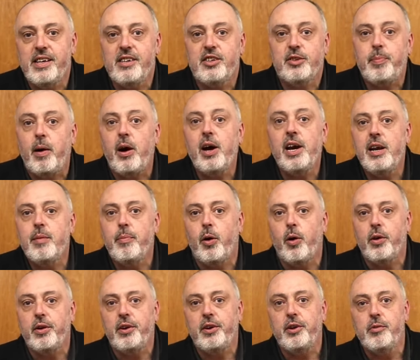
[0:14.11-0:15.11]

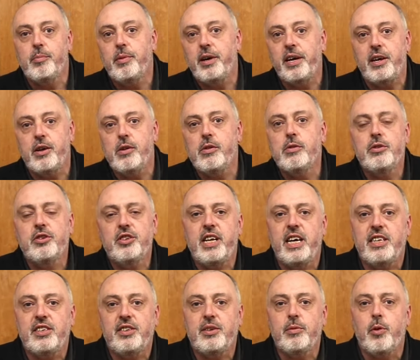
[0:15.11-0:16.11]
spoilboard to my
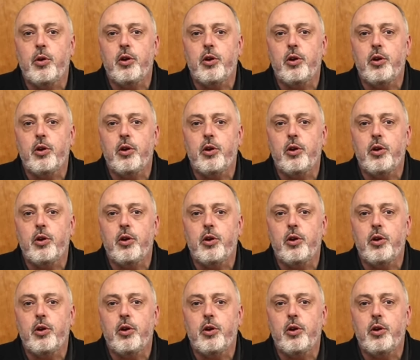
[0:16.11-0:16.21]
Ooznest